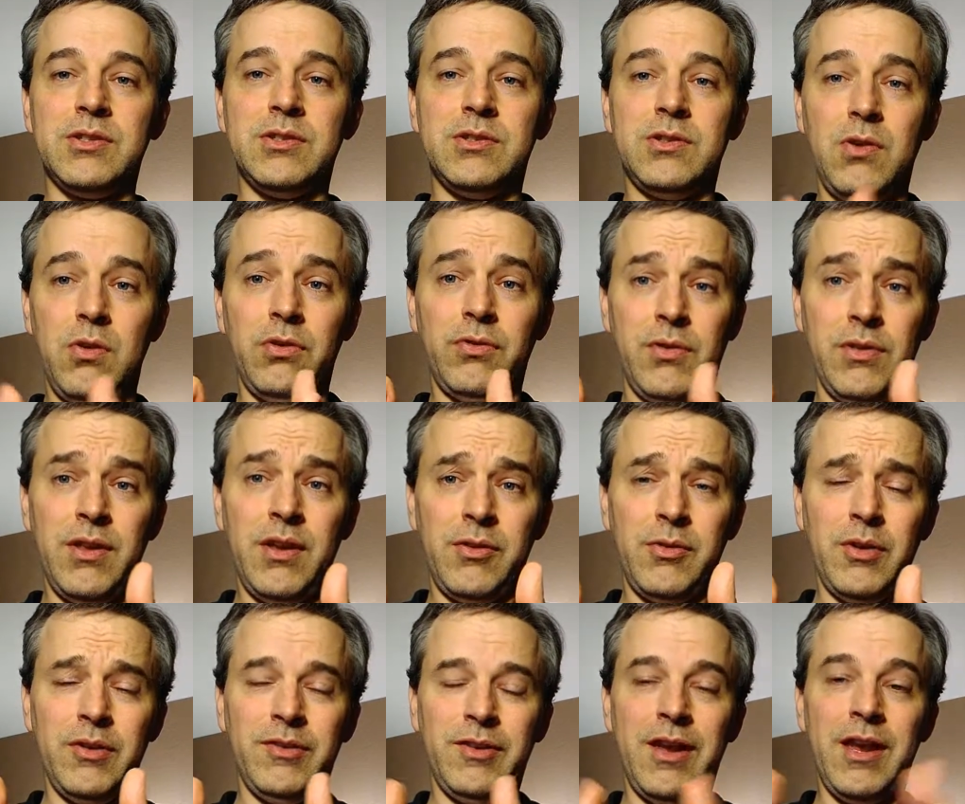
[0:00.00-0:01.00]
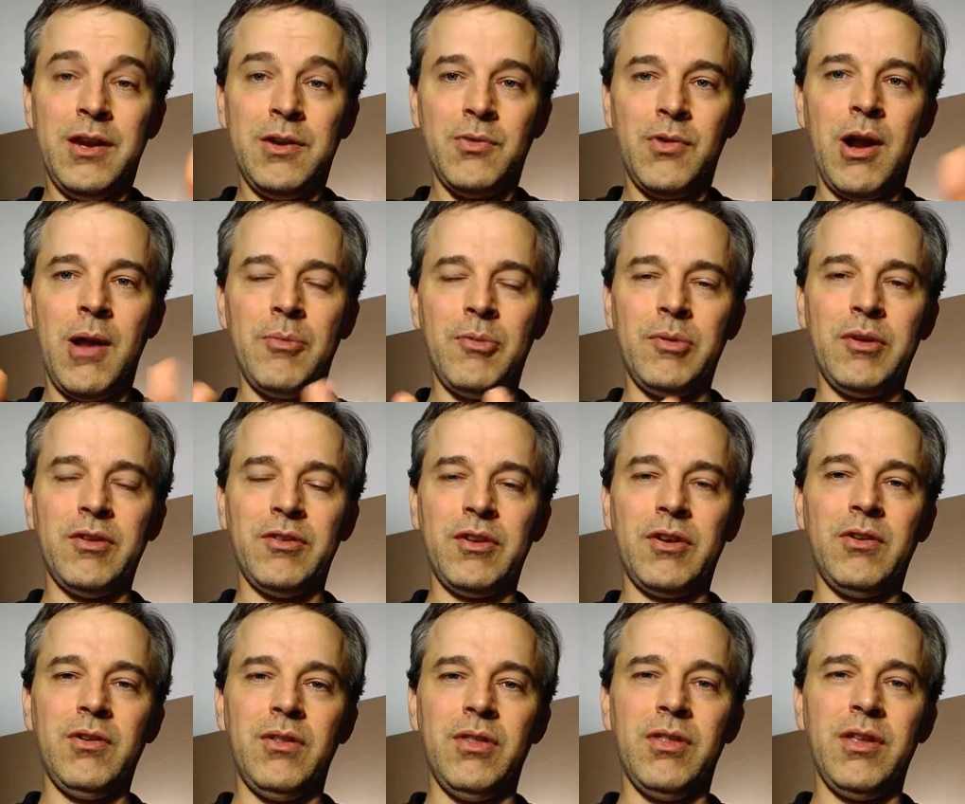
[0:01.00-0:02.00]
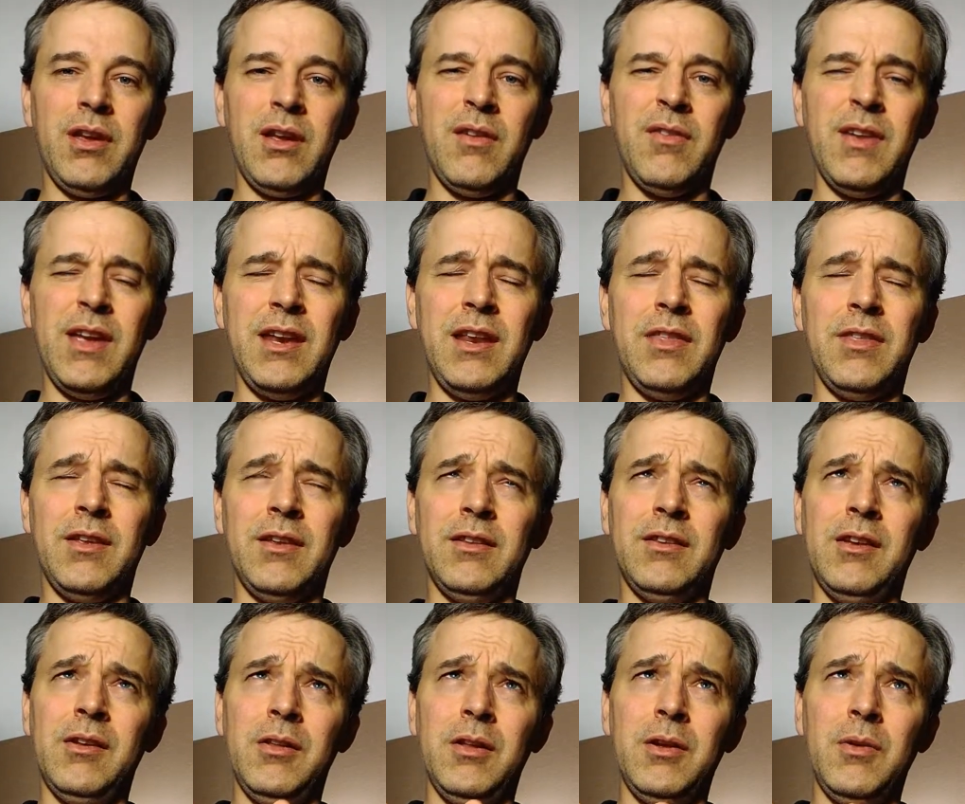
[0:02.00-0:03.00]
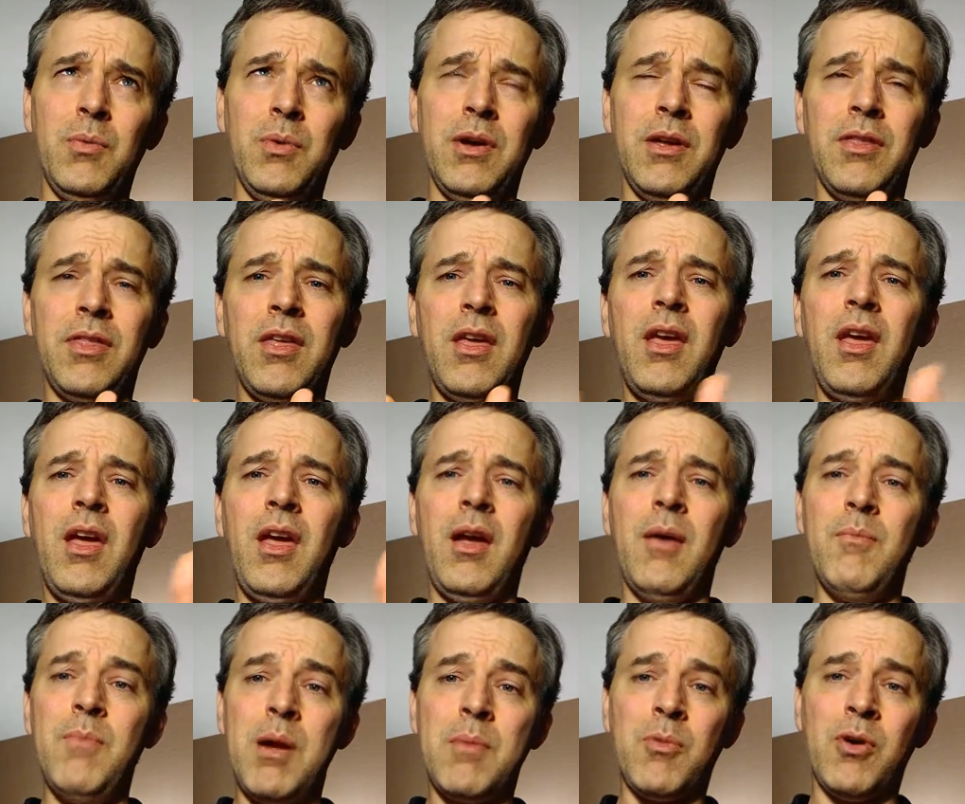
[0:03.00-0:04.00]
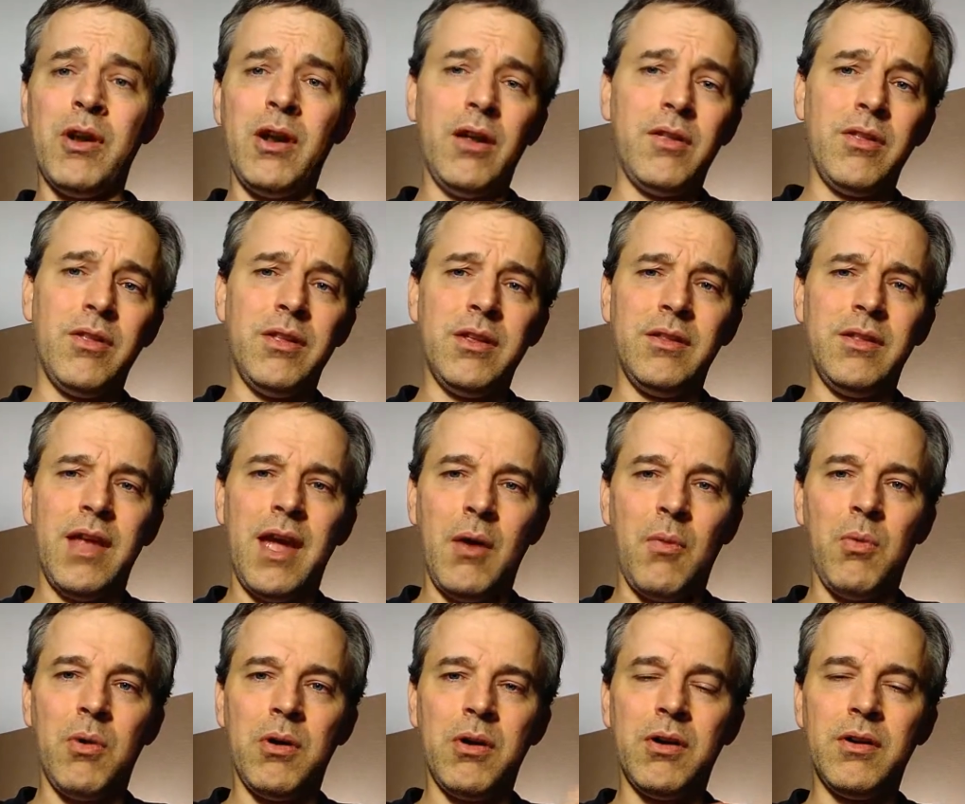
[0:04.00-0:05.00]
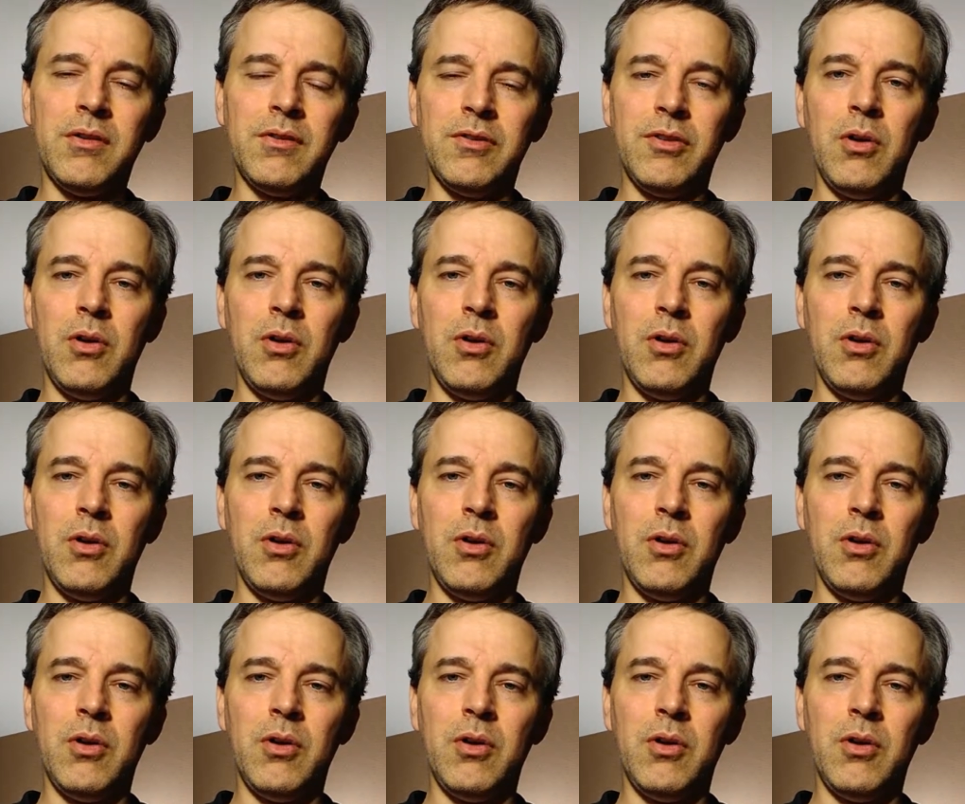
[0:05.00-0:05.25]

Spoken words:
chose for this is Engrams because I couldn't think of anything dealing with memory other than that word.